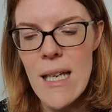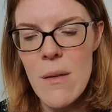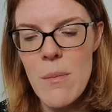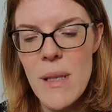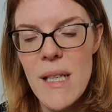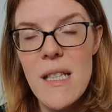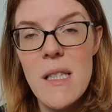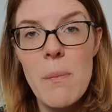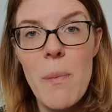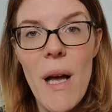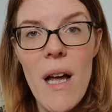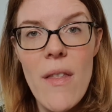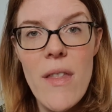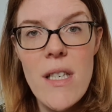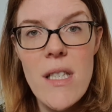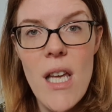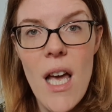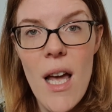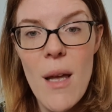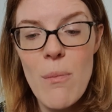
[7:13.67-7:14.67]
because by the
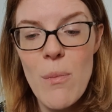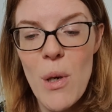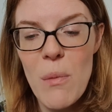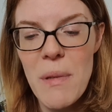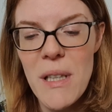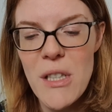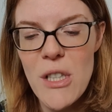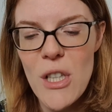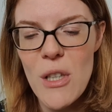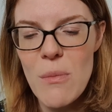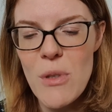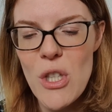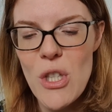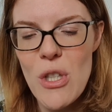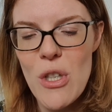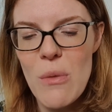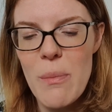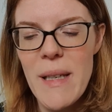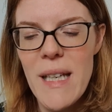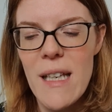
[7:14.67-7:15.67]
time Mum had come to
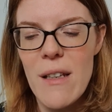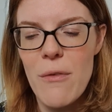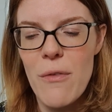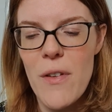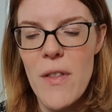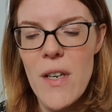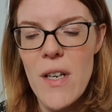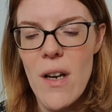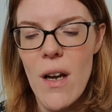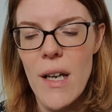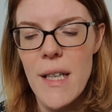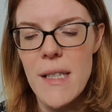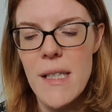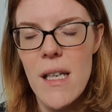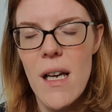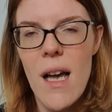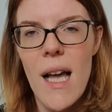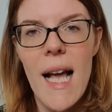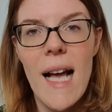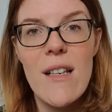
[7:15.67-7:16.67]
tuck me in for the night,
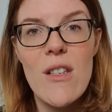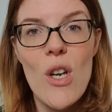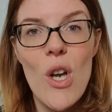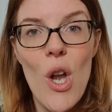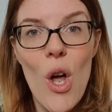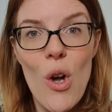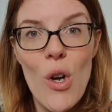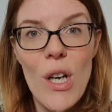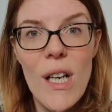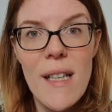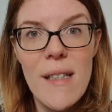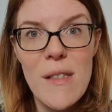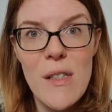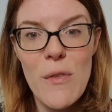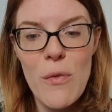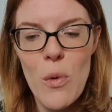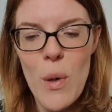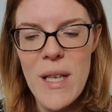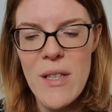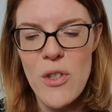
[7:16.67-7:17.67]
I had a long list
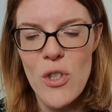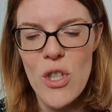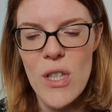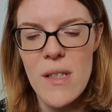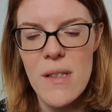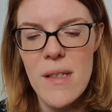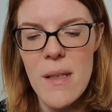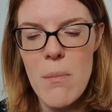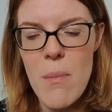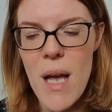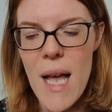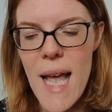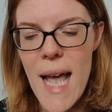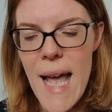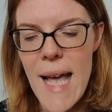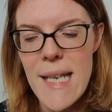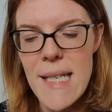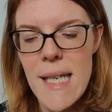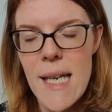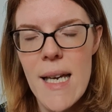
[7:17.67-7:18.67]
of questions in my
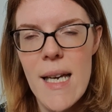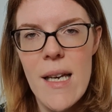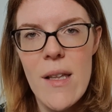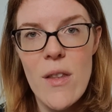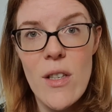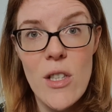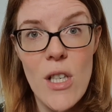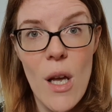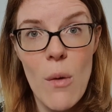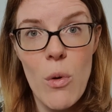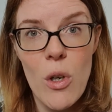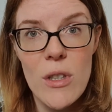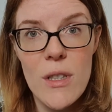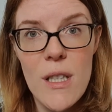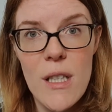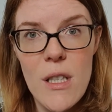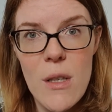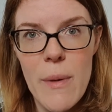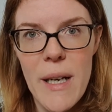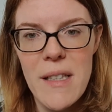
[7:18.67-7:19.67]
head that I
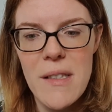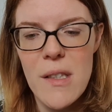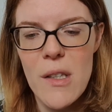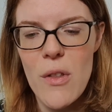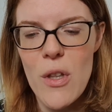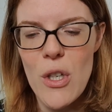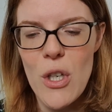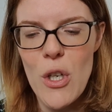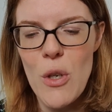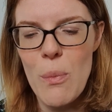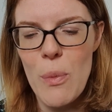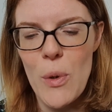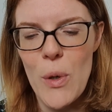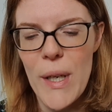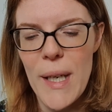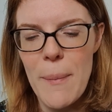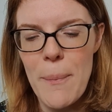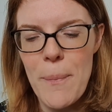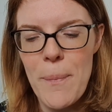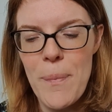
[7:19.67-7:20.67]
wanted to ask the new
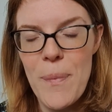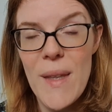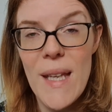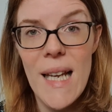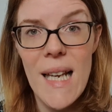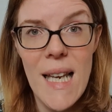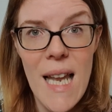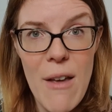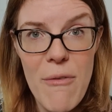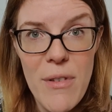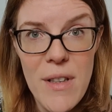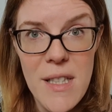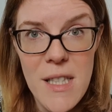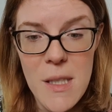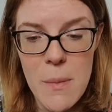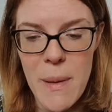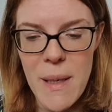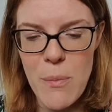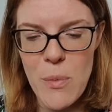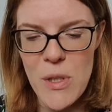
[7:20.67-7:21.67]
boy, 11
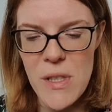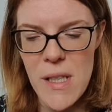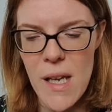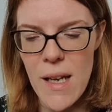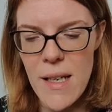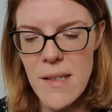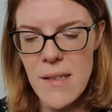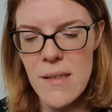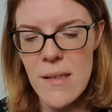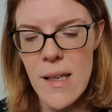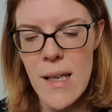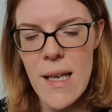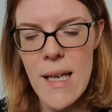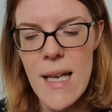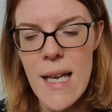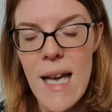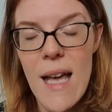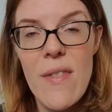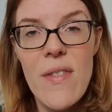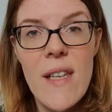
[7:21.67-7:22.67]
to be precise,
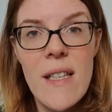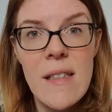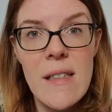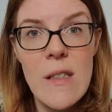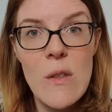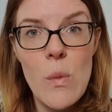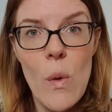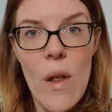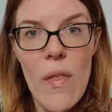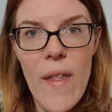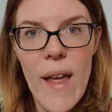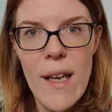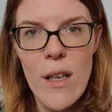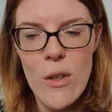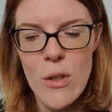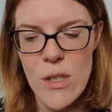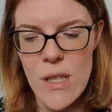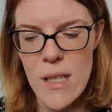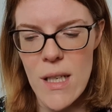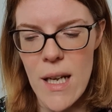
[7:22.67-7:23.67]
and this is what they
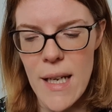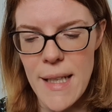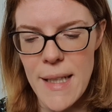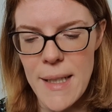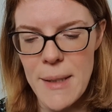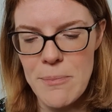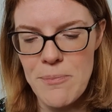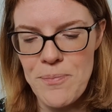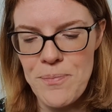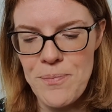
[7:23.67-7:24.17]
looked like.